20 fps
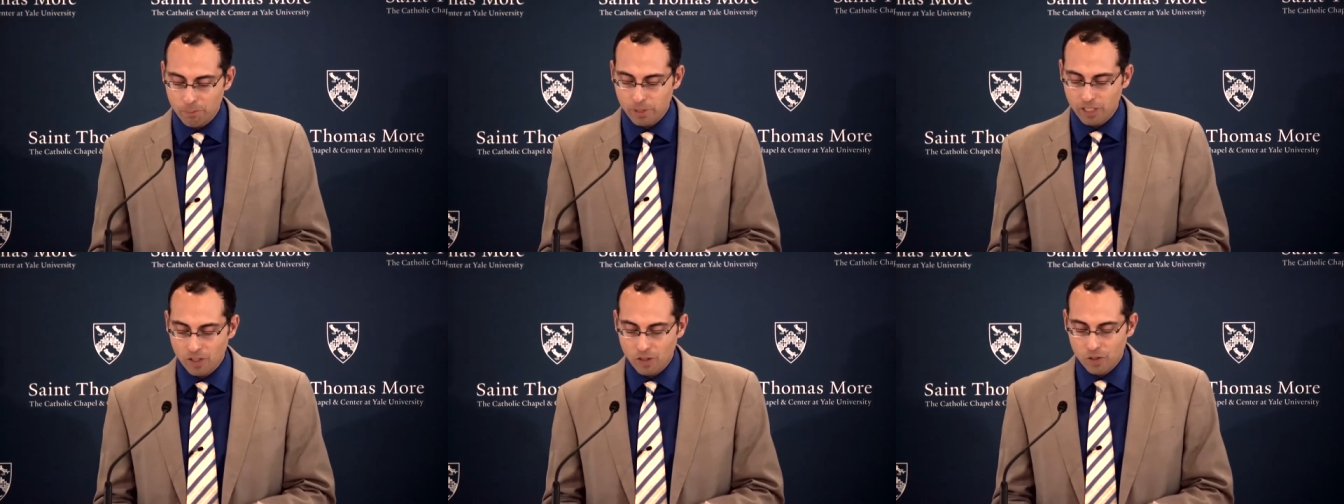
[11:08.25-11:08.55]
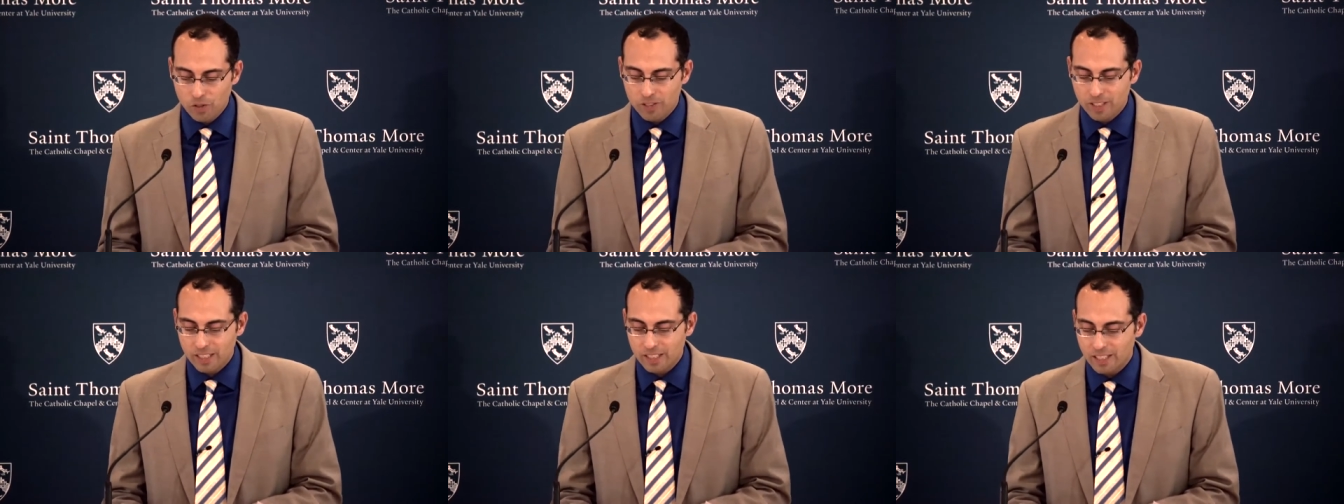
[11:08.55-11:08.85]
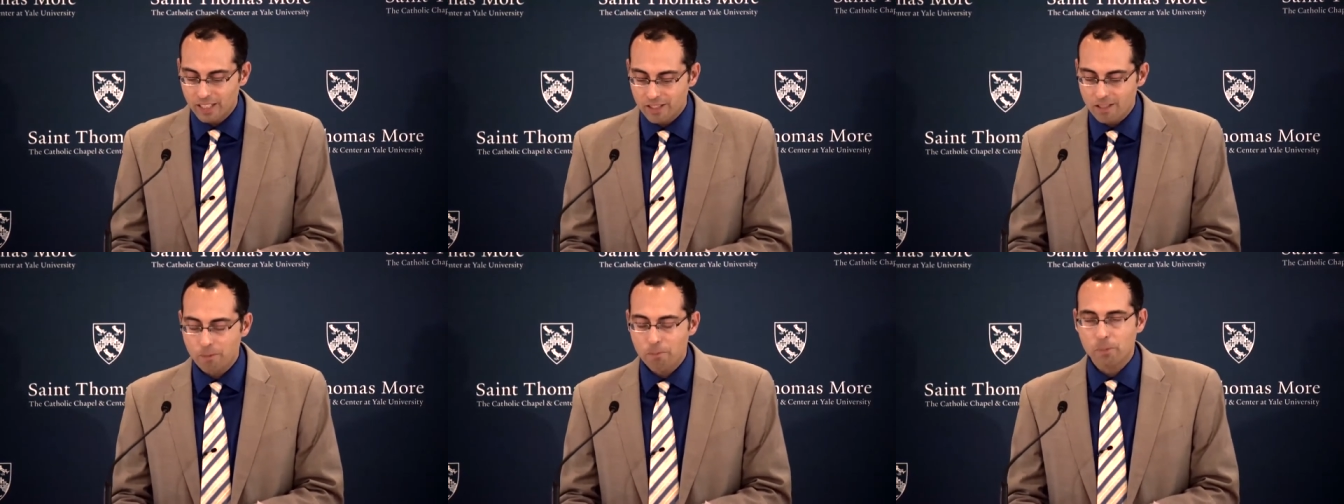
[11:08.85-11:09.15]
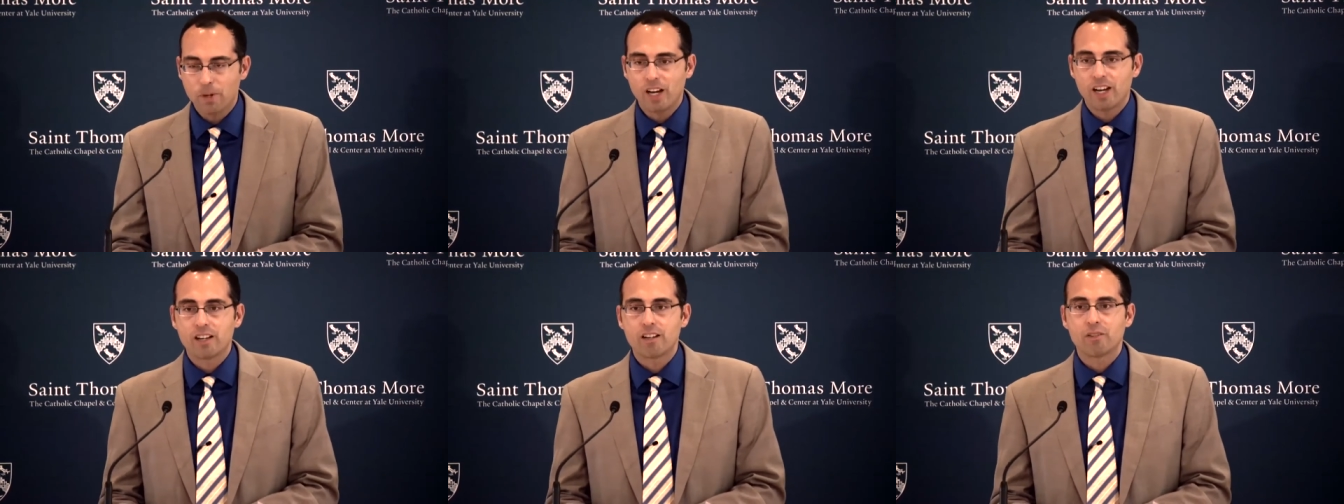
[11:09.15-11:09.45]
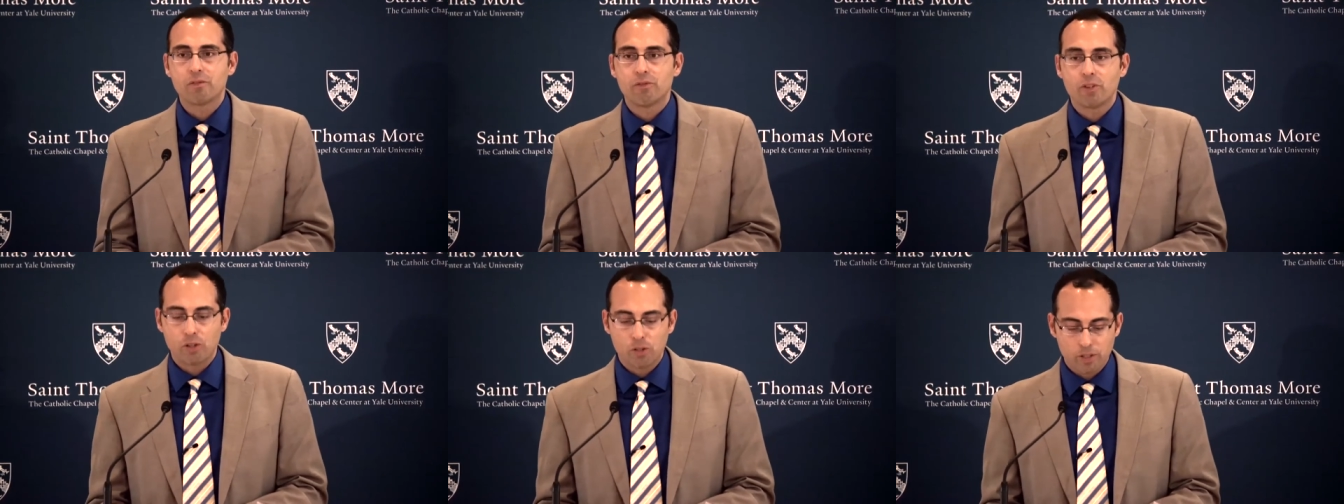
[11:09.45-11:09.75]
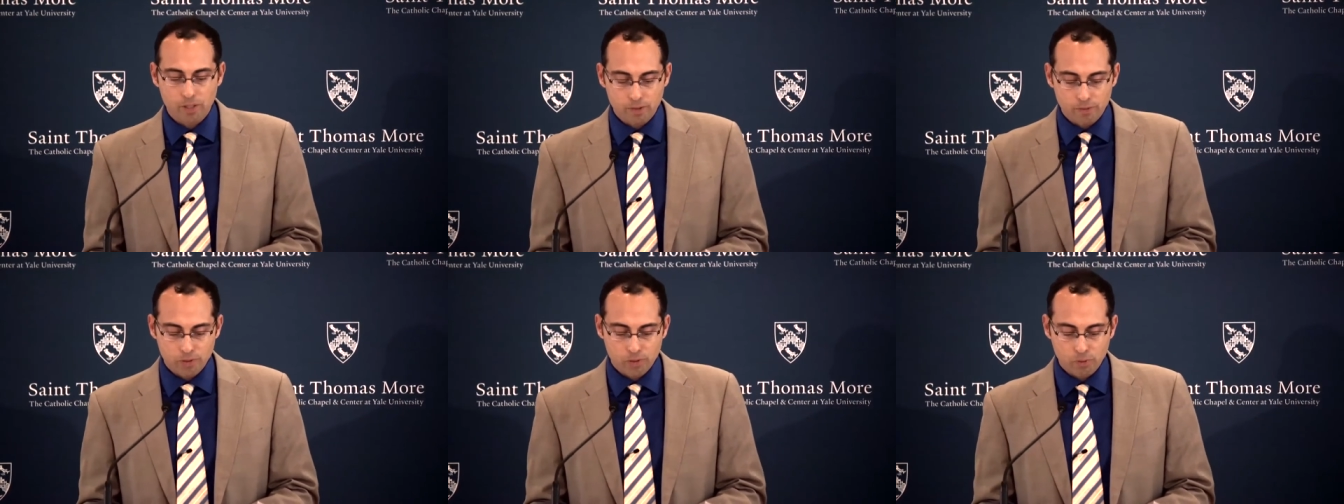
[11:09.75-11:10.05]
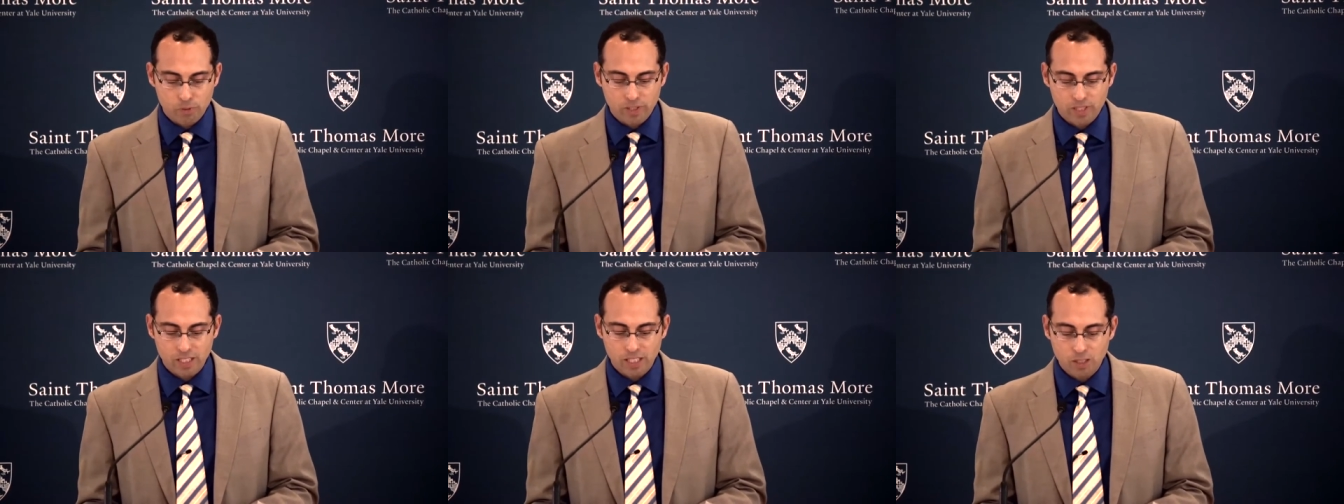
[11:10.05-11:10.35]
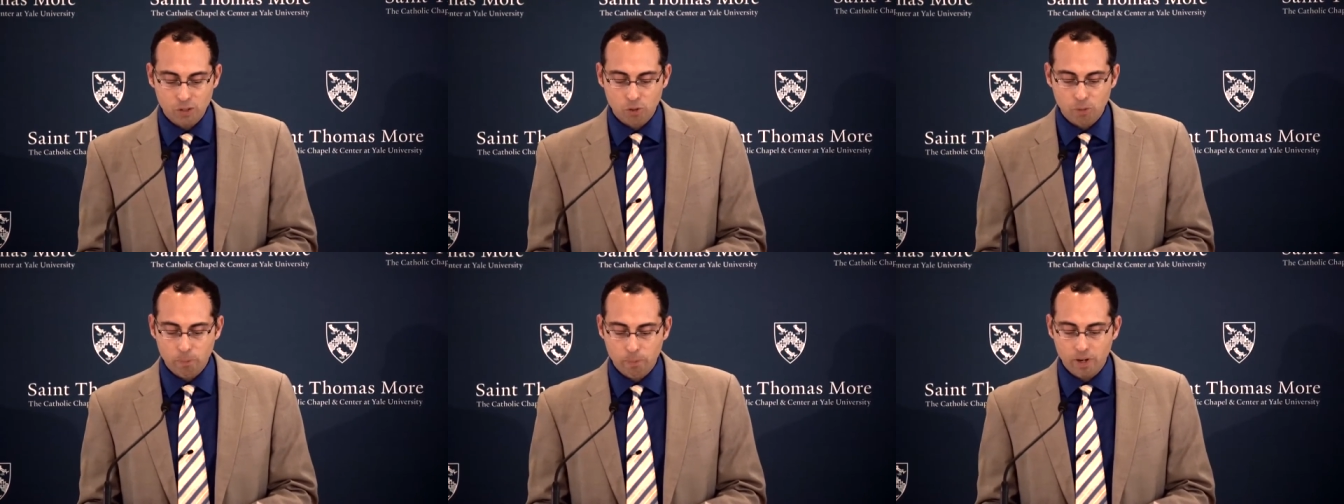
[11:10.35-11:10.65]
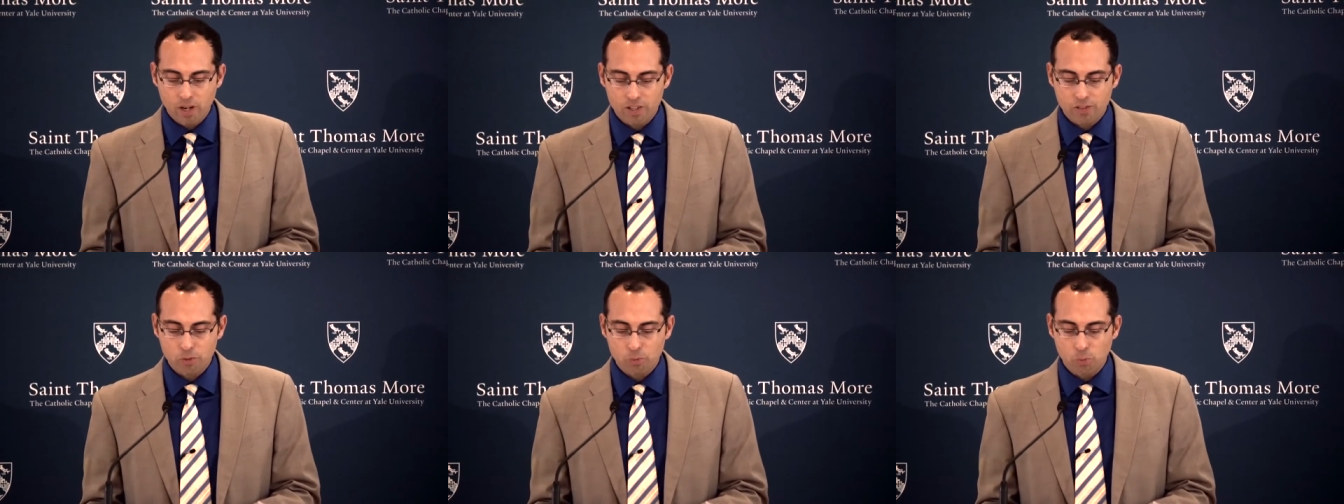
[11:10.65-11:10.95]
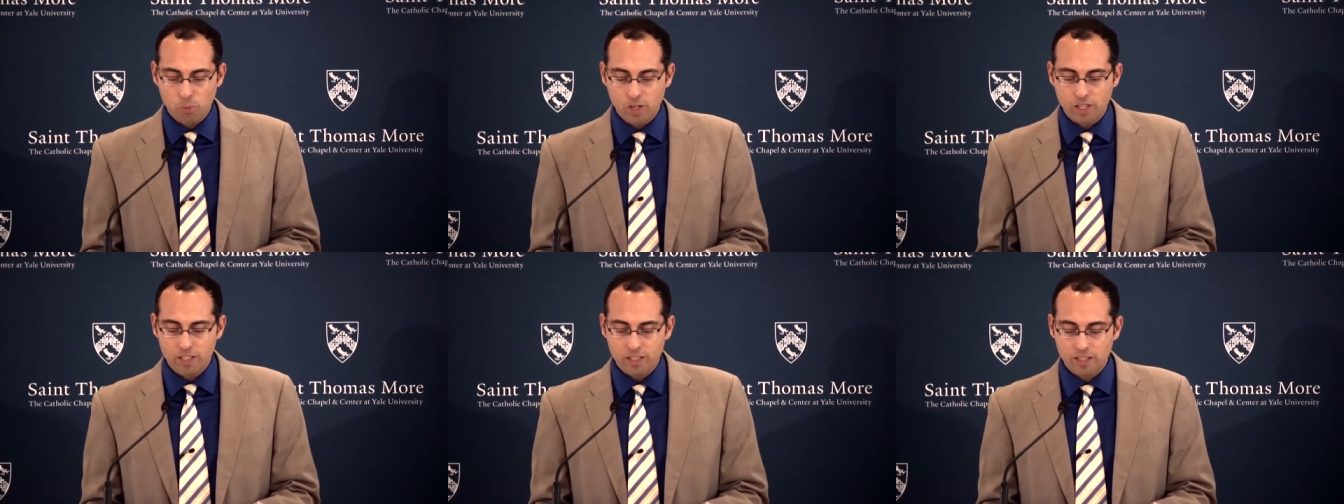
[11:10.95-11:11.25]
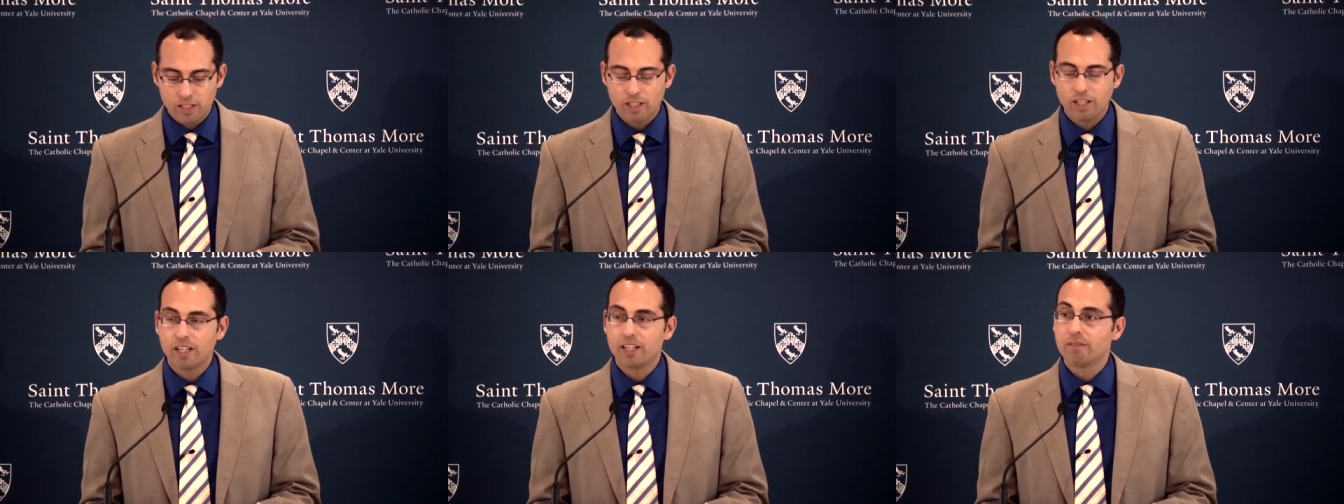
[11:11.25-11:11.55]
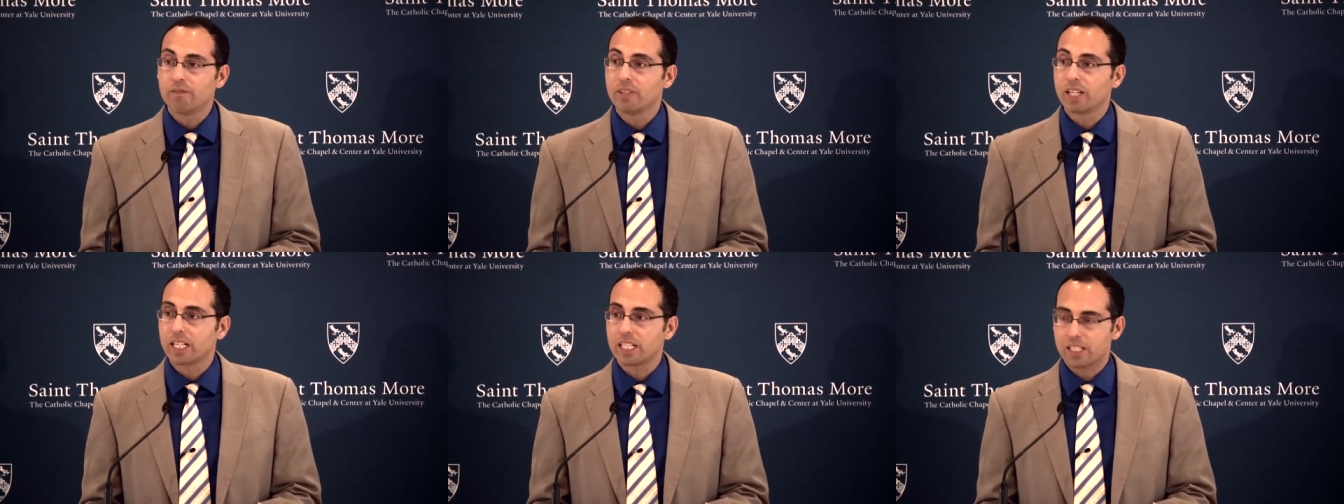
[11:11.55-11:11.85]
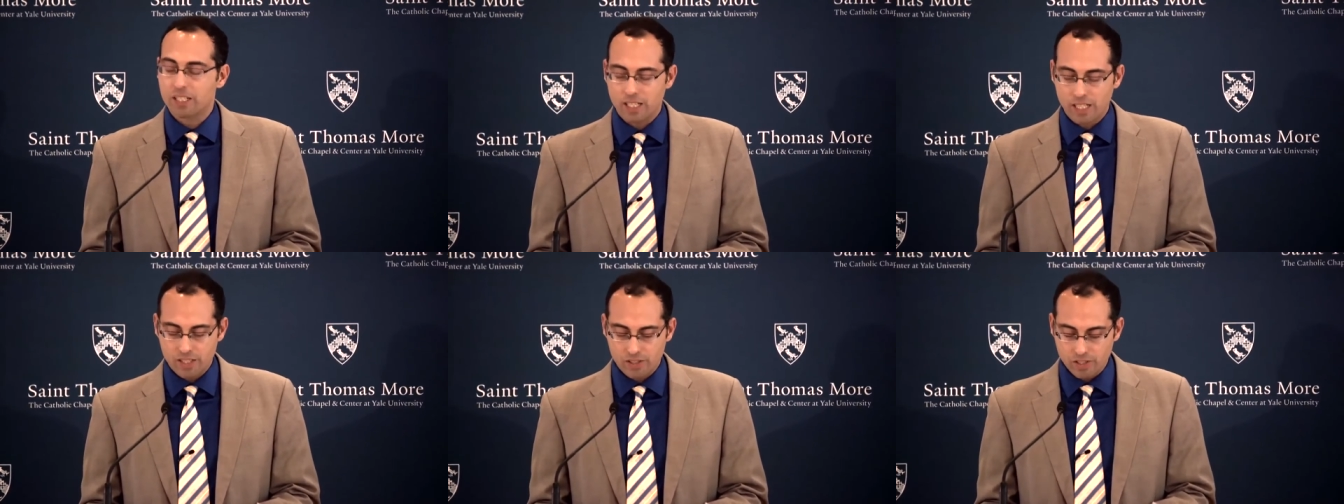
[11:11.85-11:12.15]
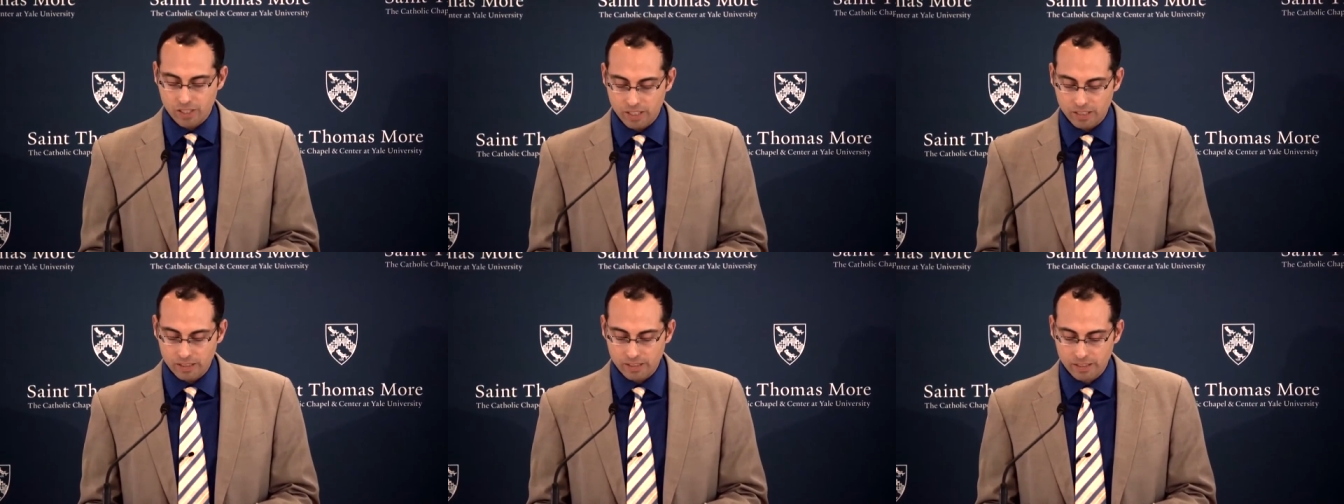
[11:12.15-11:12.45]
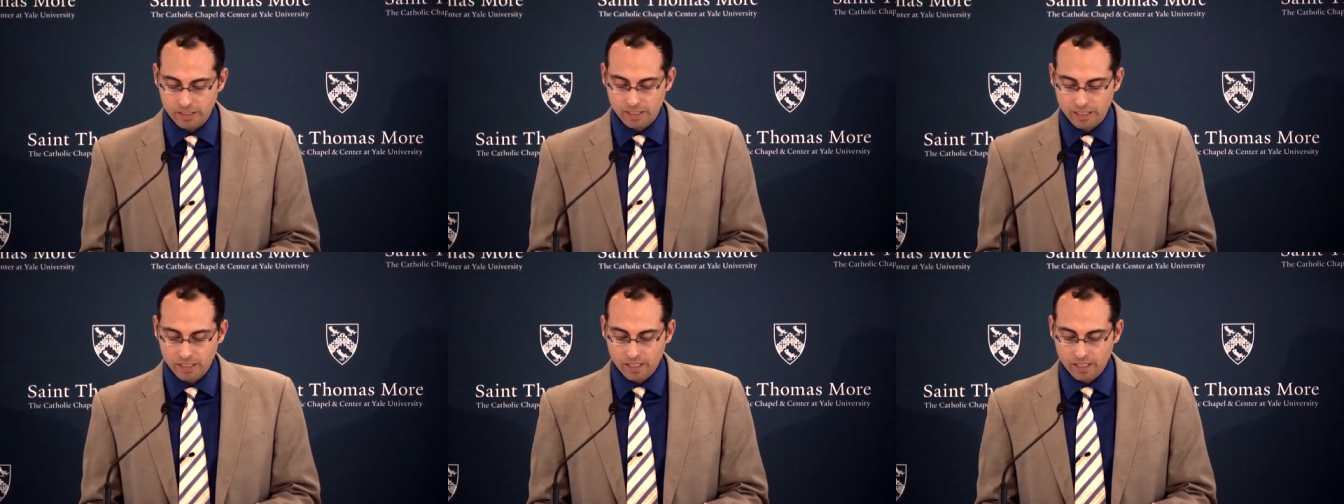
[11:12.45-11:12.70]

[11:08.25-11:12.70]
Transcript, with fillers: beholding these modern votives with equal parts wonder and vexation.